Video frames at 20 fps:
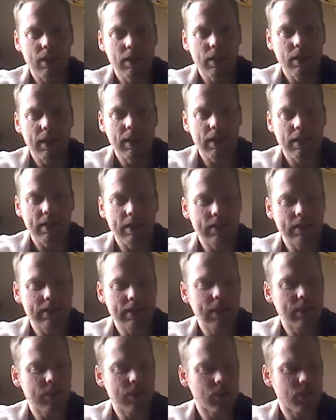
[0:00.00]
And I think to
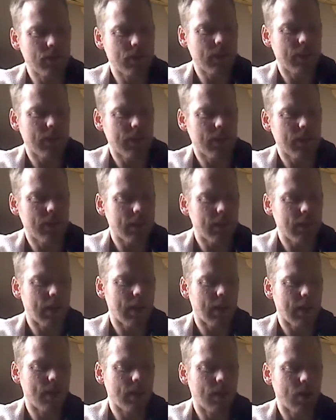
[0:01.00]
answer that,
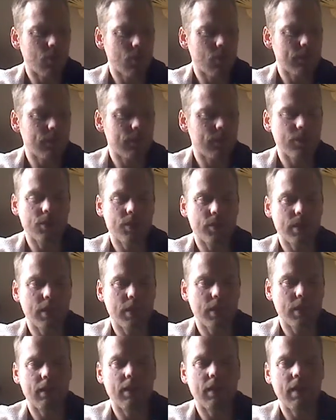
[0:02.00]
I want to first say
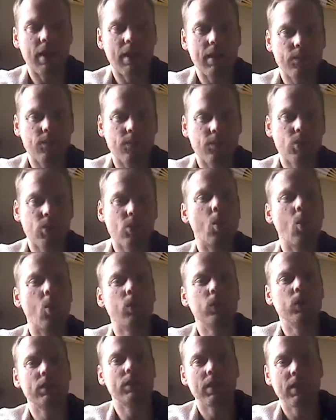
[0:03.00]
that I've
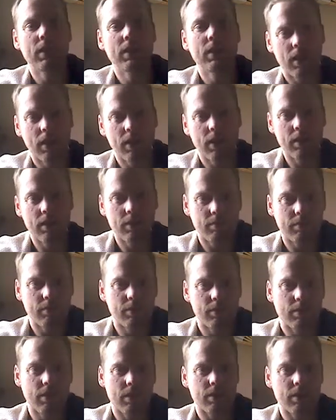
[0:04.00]
sold
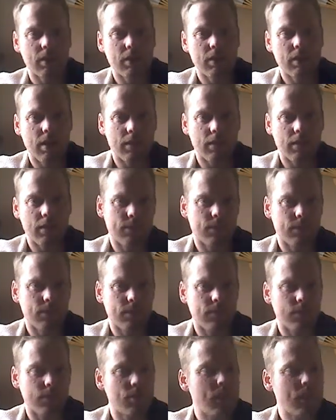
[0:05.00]
stuff
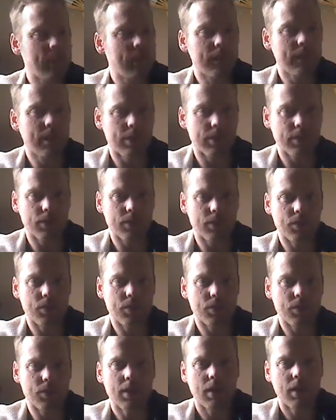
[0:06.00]
for many years
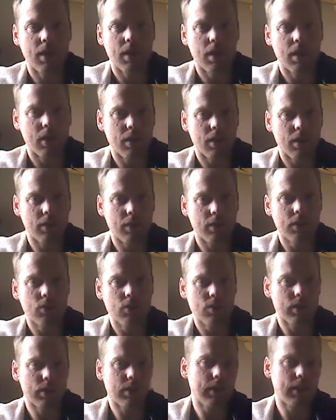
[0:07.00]

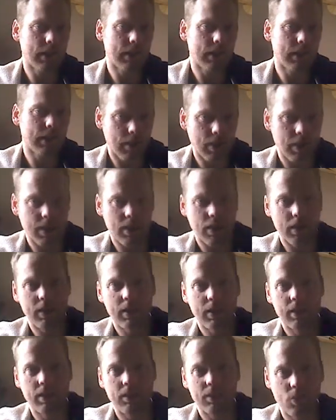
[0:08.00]
using
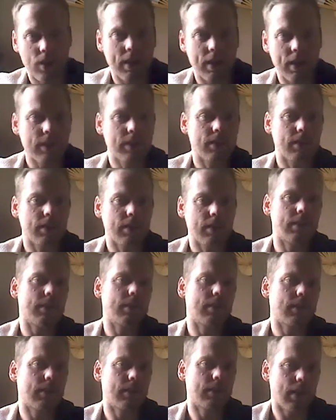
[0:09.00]
eBay and Craigslist
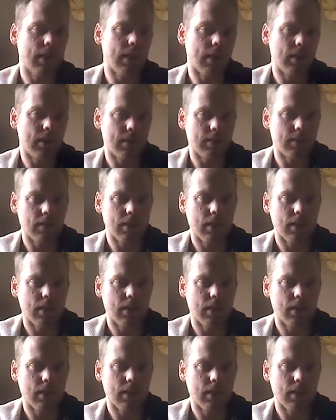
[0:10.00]
and